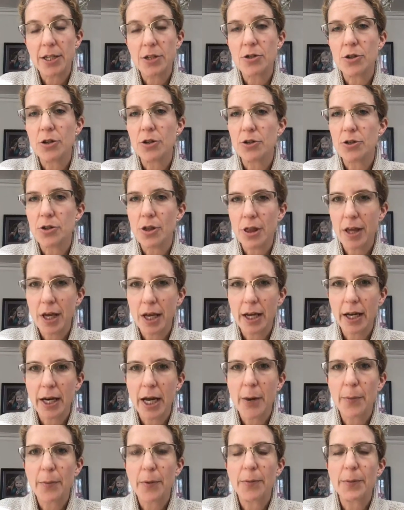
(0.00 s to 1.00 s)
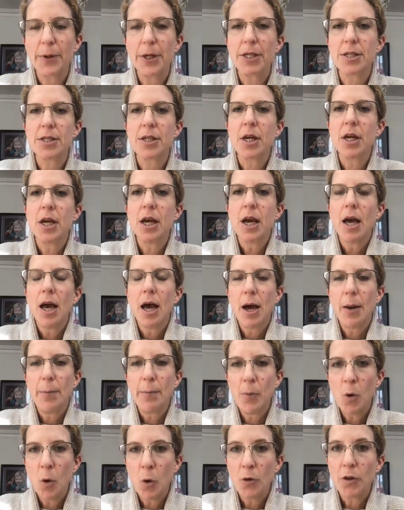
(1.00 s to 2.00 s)
so to thicken up a bit
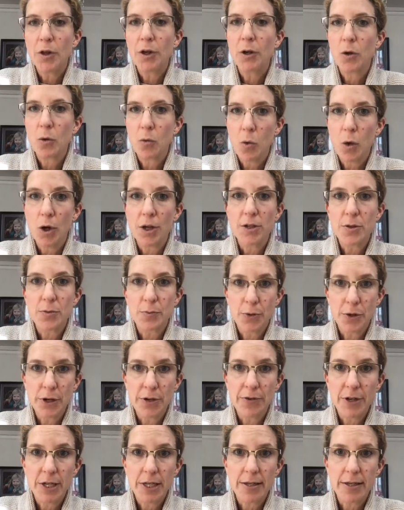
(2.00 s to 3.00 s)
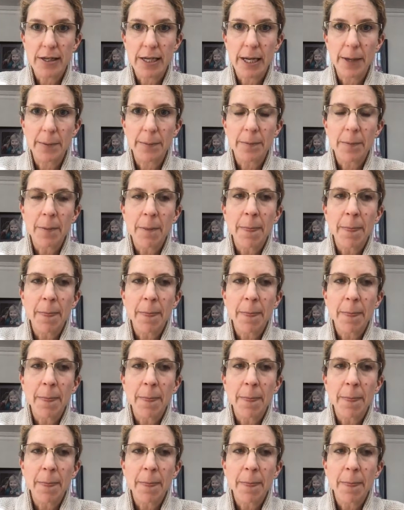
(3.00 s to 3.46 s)
more than it was previously.